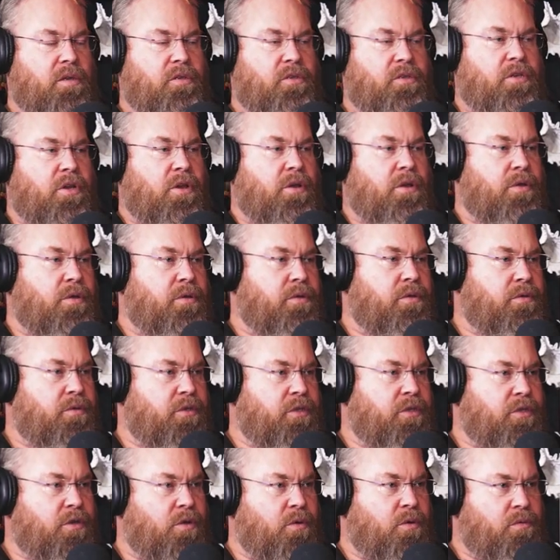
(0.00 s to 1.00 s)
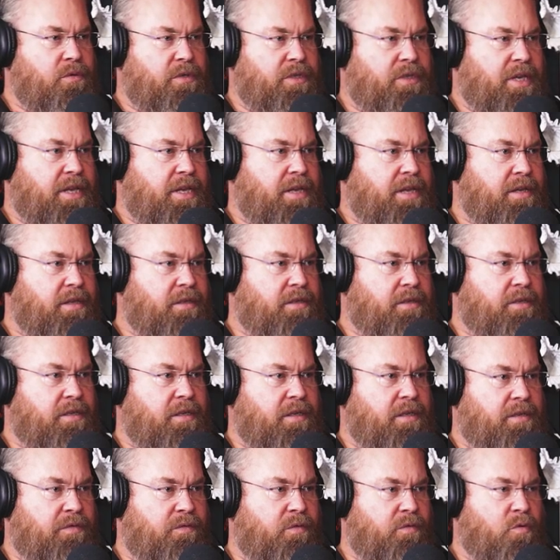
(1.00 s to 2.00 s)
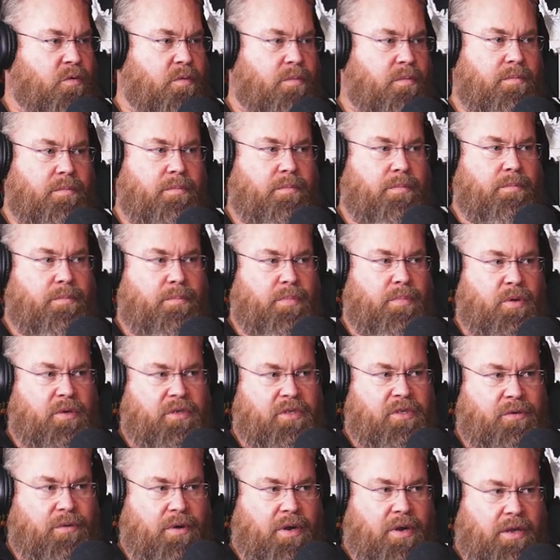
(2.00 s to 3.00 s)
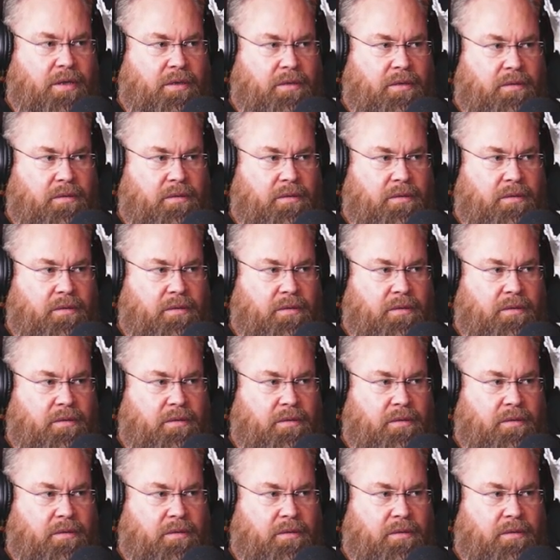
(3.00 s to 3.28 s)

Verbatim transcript: So school C sixth form bursary?